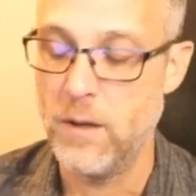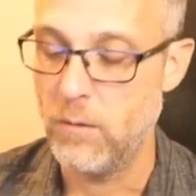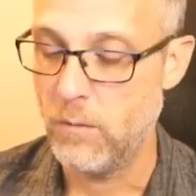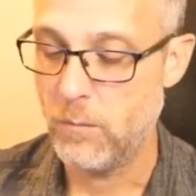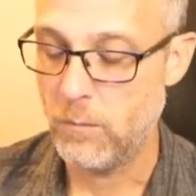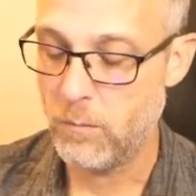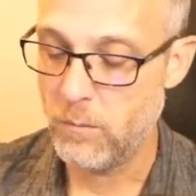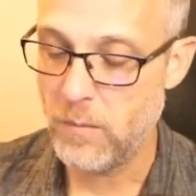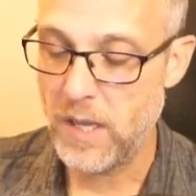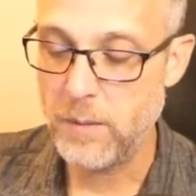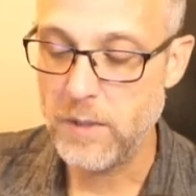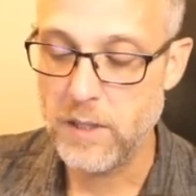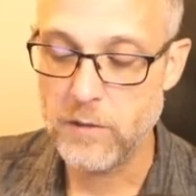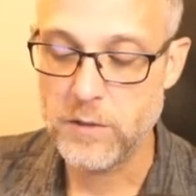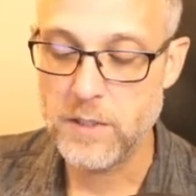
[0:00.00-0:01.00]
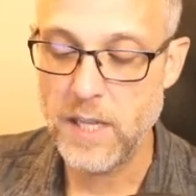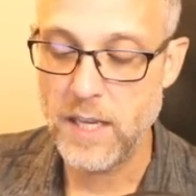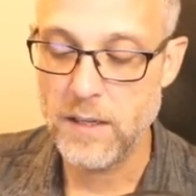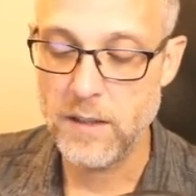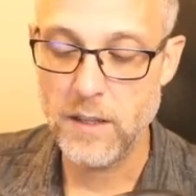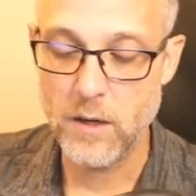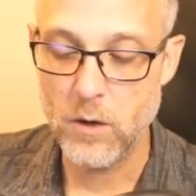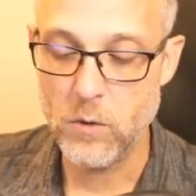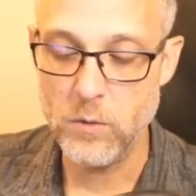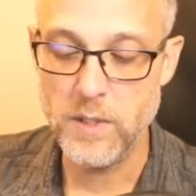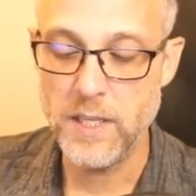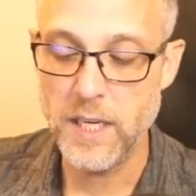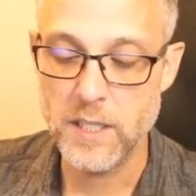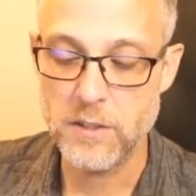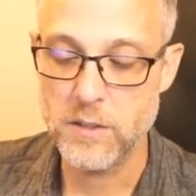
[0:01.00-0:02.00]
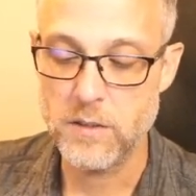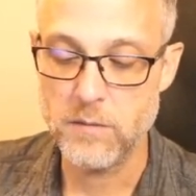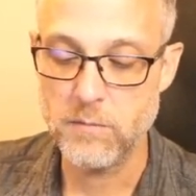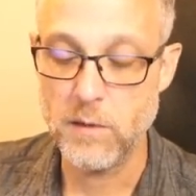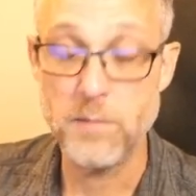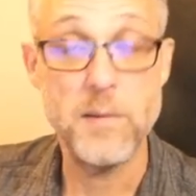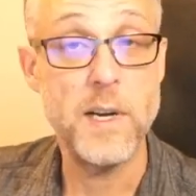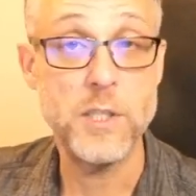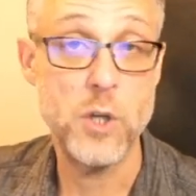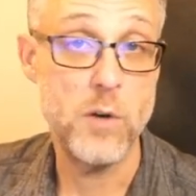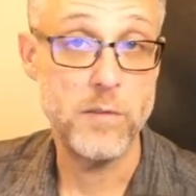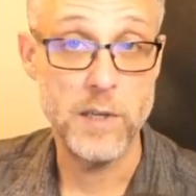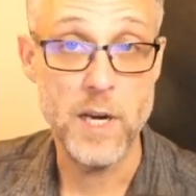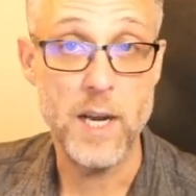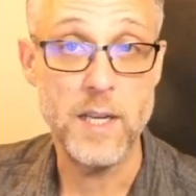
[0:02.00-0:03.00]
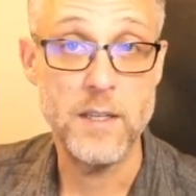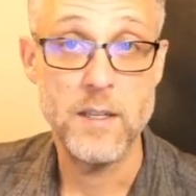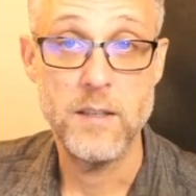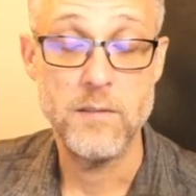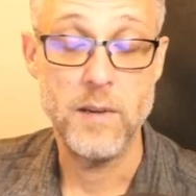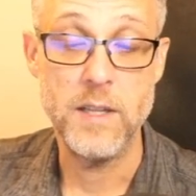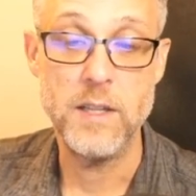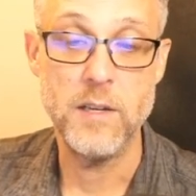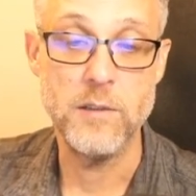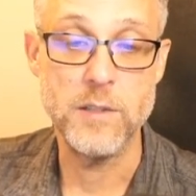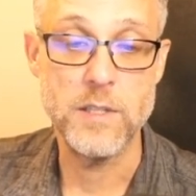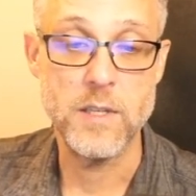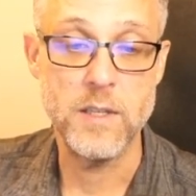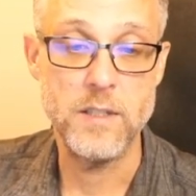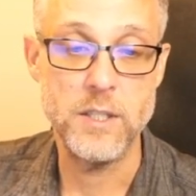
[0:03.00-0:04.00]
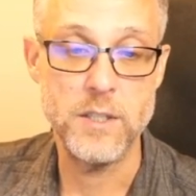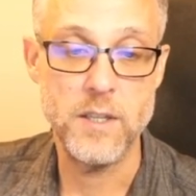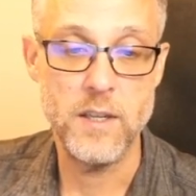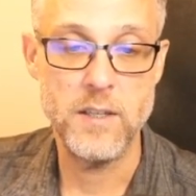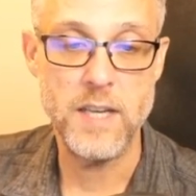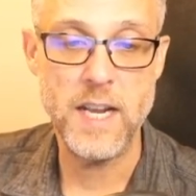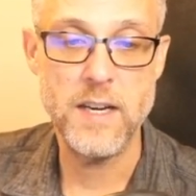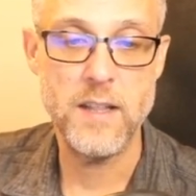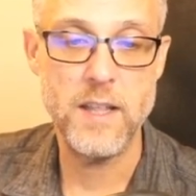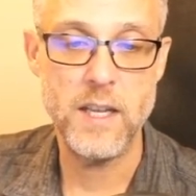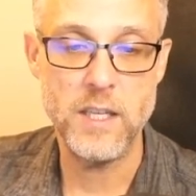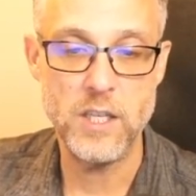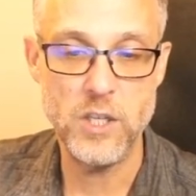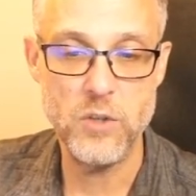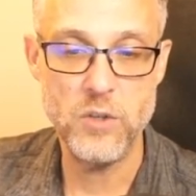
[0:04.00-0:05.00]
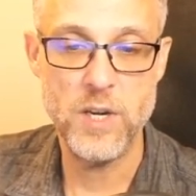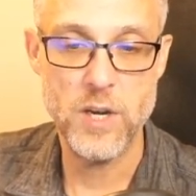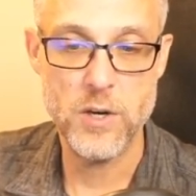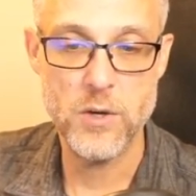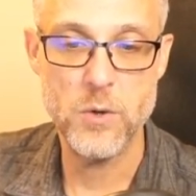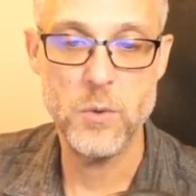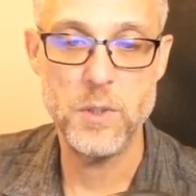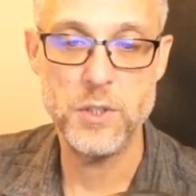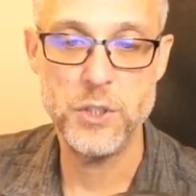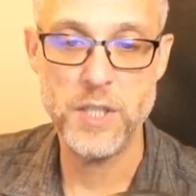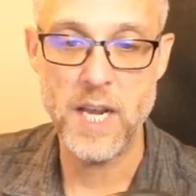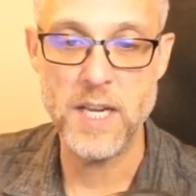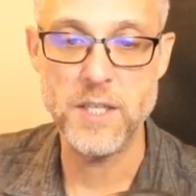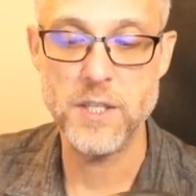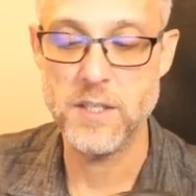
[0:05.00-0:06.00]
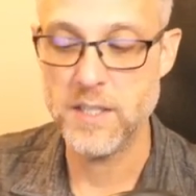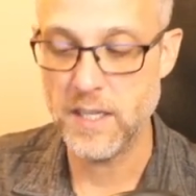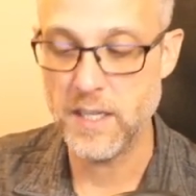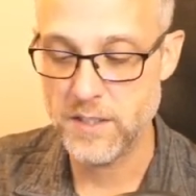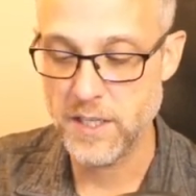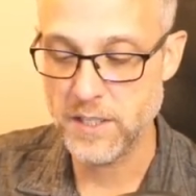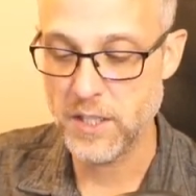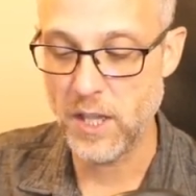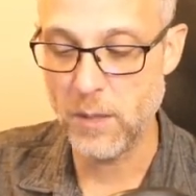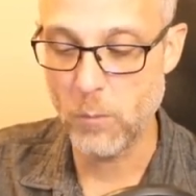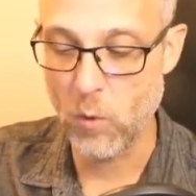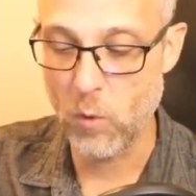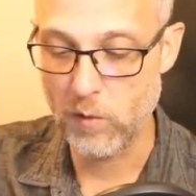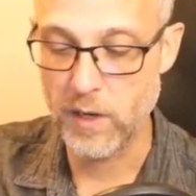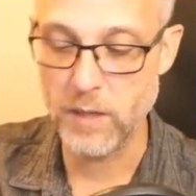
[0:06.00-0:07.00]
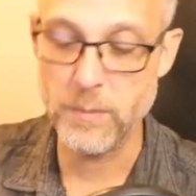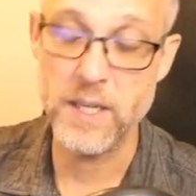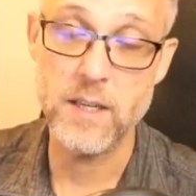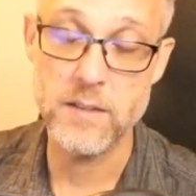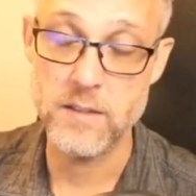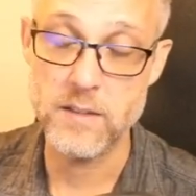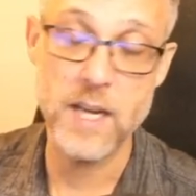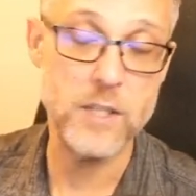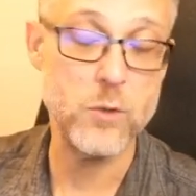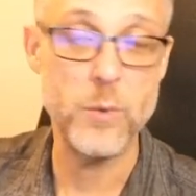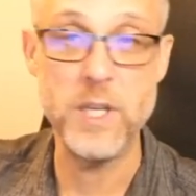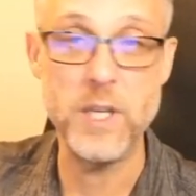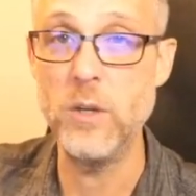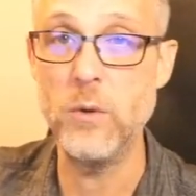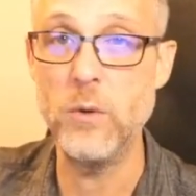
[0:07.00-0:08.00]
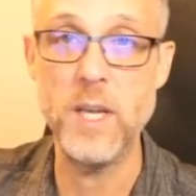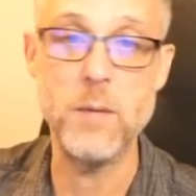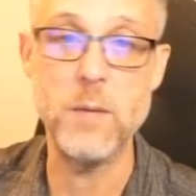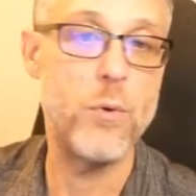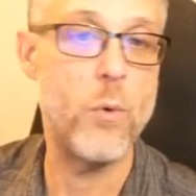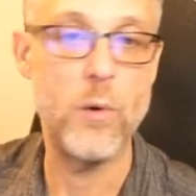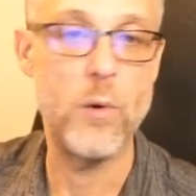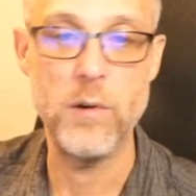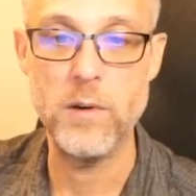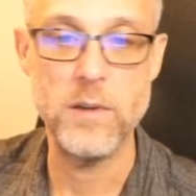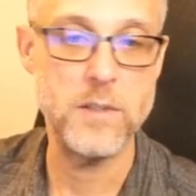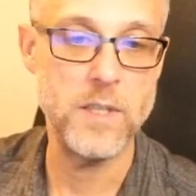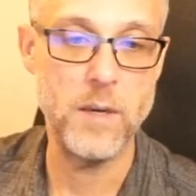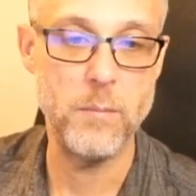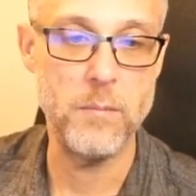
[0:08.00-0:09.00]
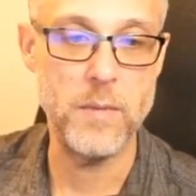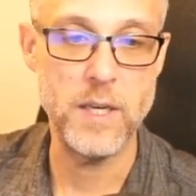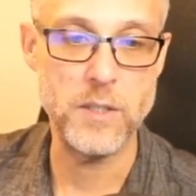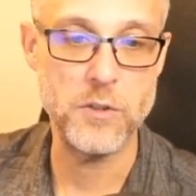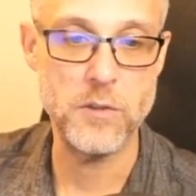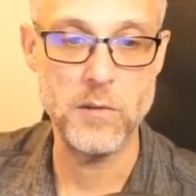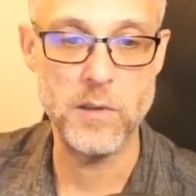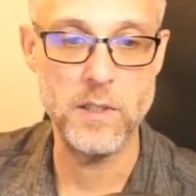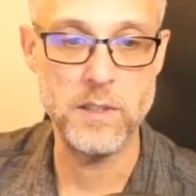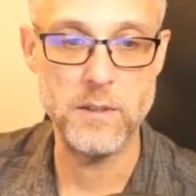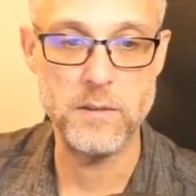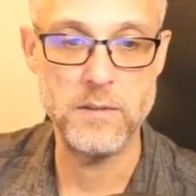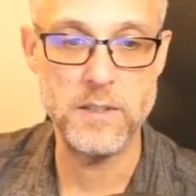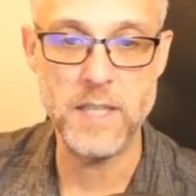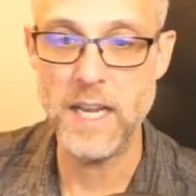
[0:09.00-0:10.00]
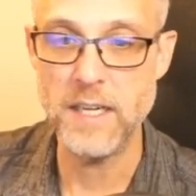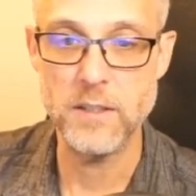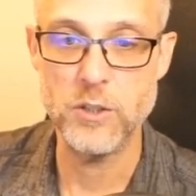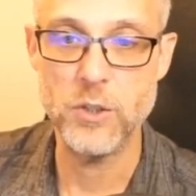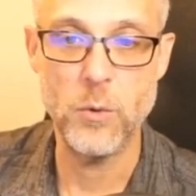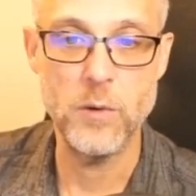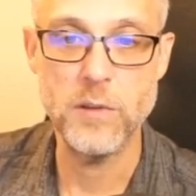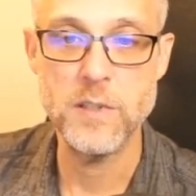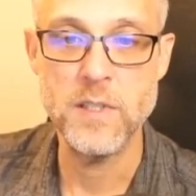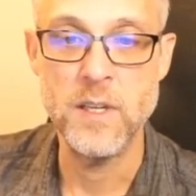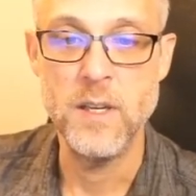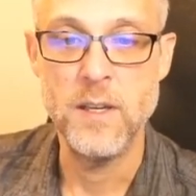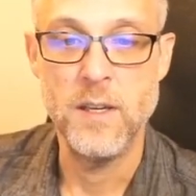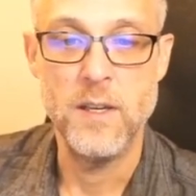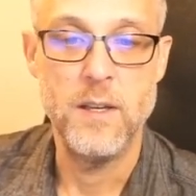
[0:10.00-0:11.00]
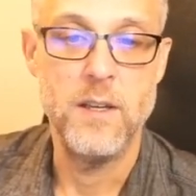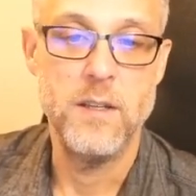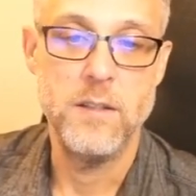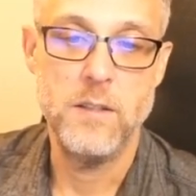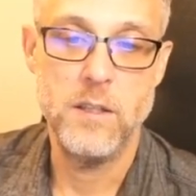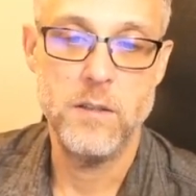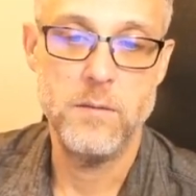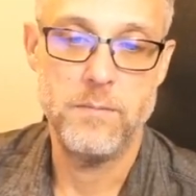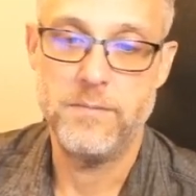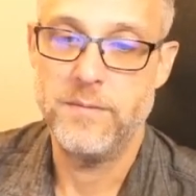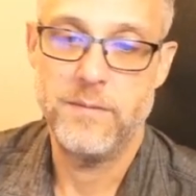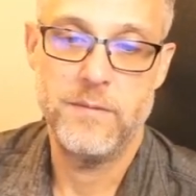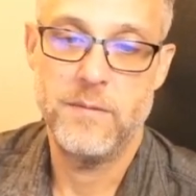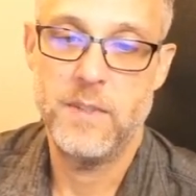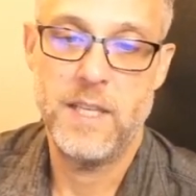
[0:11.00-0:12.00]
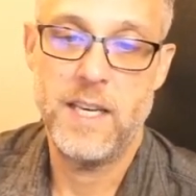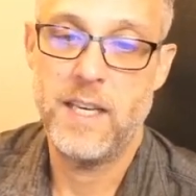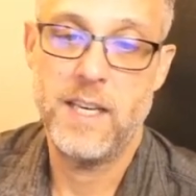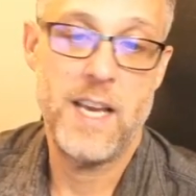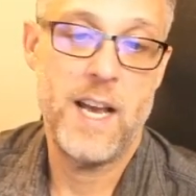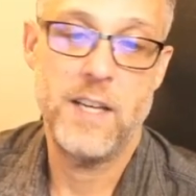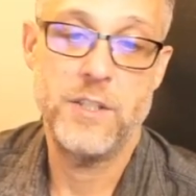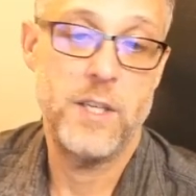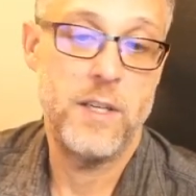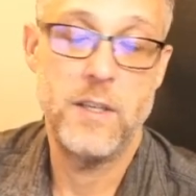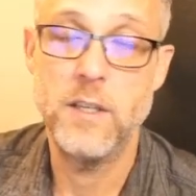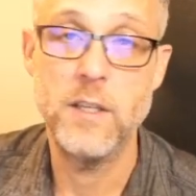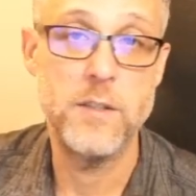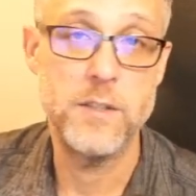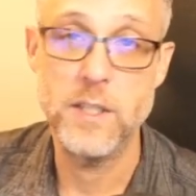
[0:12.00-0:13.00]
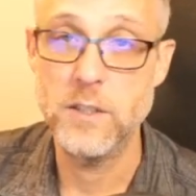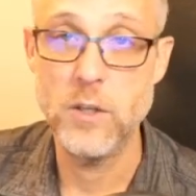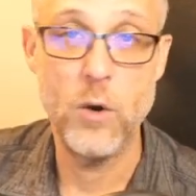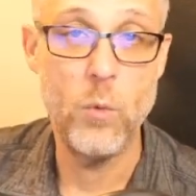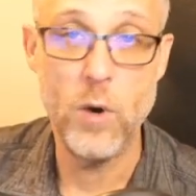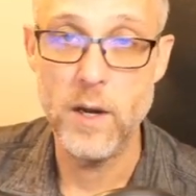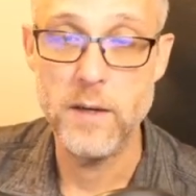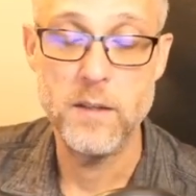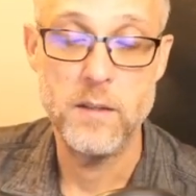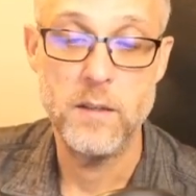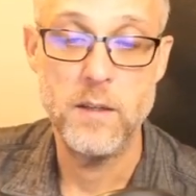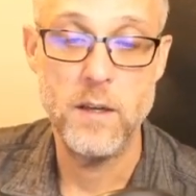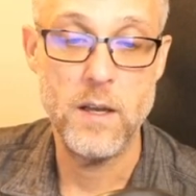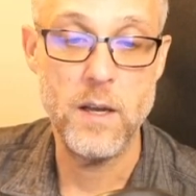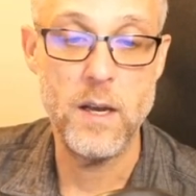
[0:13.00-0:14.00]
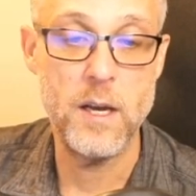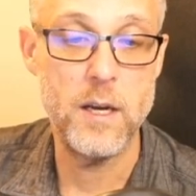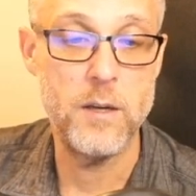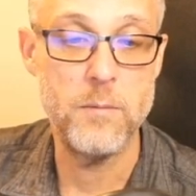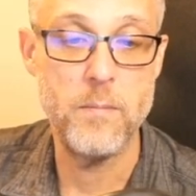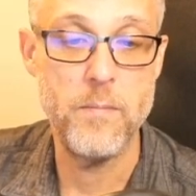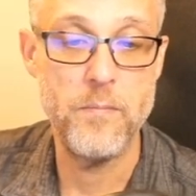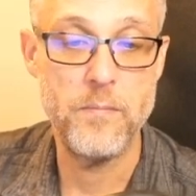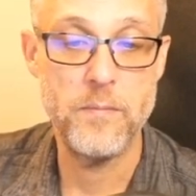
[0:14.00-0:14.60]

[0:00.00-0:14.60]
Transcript: maybe there's data that only gets refreshed overnight, right? There's just data that changes at 6 in the morning because that's when you import some external data source. So cache it until 6:01, and